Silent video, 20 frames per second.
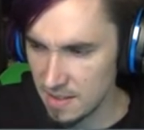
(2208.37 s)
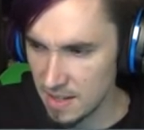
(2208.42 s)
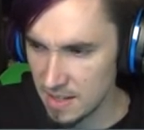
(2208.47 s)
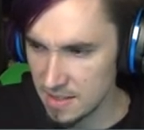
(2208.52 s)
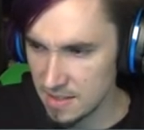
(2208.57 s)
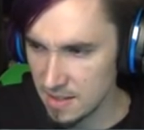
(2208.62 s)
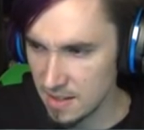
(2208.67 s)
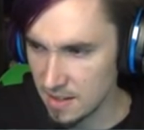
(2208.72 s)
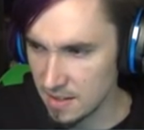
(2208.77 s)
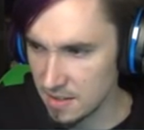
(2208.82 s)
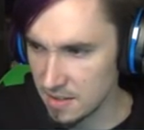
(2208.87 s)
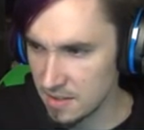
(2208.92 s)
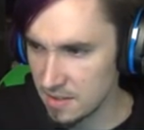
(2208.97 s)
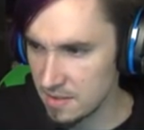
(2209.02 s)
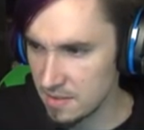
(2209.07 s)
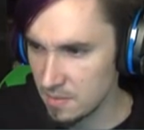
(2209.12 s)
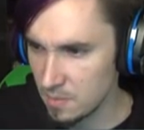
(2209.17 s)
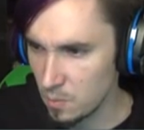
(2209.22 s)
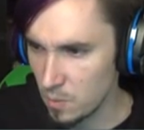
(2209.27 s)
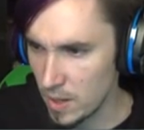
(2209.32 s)
That's not good.
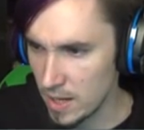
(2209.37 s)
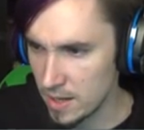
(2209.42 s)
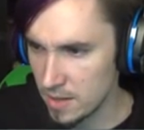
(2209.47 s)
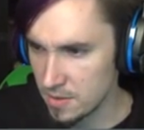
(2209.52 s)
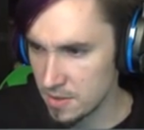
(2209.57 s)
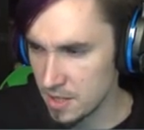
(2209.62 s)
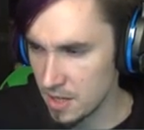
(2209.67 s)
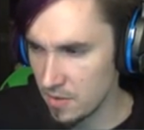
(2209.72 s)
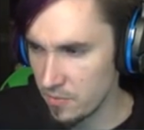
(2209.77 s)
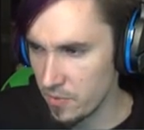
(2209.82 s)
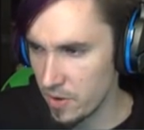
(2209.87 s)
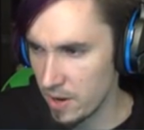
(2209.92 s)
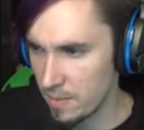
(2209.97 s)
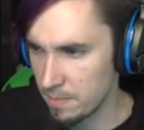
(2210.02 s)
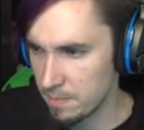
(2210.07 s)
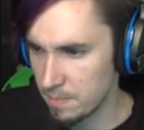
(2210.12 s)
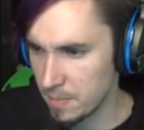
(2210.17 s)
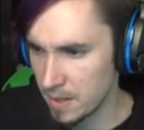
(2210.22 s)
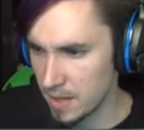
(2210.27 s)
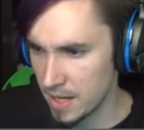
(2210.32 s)
Wake yourself
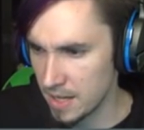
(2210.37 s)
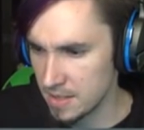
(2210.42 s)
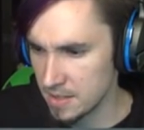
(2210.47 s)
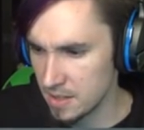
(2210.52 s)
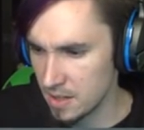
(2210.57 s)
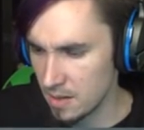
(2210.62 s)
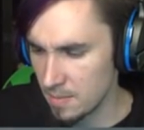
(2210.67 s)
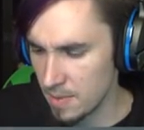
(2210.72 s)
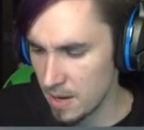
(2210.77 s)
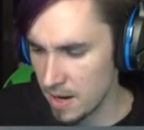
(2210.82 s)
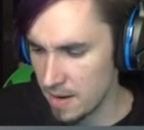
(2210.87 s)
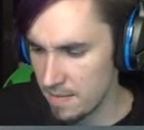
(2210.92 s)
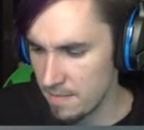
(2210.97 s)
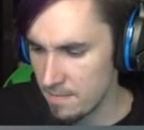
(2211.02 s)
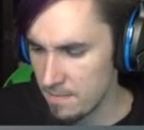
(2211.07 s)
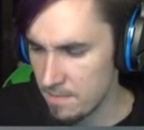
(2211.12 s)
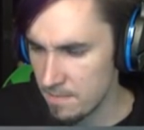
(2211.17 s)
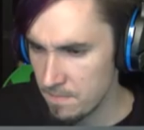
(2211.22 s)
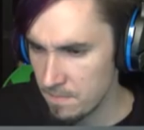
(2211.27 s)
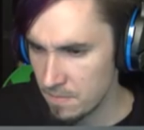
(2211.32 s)
up, Mackenzie. Come on.
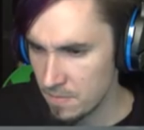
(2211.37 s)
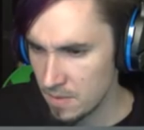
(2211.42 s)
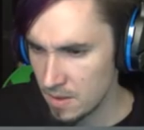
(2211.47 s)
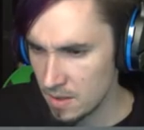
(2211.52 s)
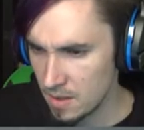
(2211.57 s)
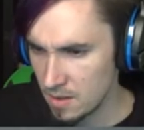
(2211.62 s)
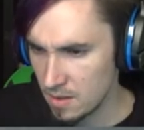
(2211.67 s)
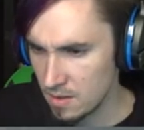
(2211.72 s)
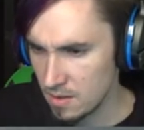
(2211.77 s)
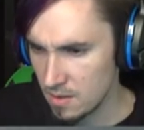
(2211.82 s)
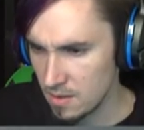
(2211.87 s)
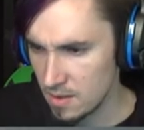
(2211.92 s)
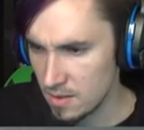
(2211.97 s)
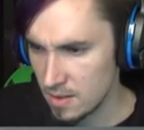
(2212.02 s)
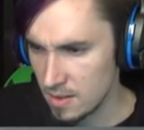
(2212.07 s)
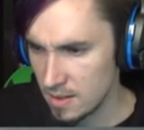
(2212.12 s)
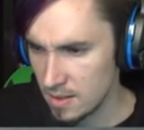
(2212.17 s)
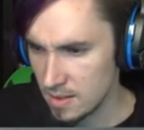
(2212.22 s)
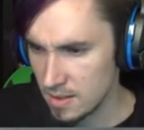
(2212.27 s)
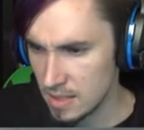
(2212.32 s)

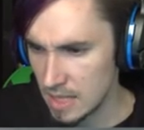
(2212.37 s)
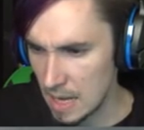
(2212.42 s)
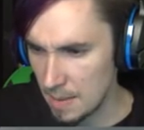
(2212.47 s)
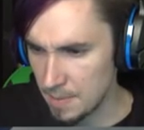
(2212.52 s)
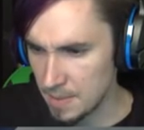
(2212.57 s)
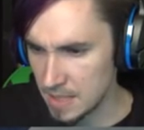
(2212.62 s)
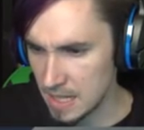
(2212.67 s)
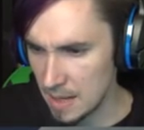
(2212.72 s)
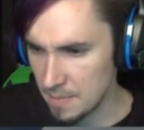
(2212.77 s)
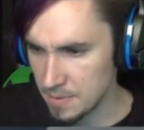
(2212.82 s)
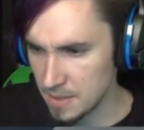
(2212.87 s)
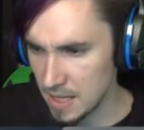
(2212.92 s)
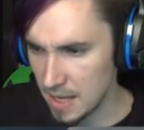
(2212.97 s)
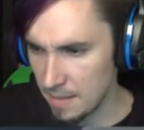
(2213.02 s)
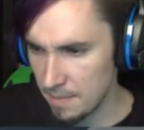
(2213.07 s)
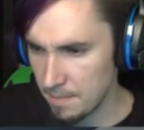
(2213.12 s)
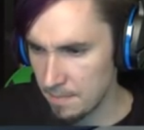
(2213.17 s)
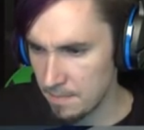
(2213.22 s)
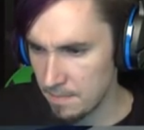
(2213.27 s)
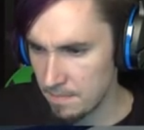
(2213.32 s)
Slap, slap,
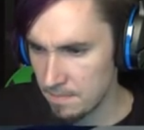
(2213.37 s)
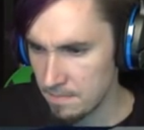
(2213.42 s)
slap.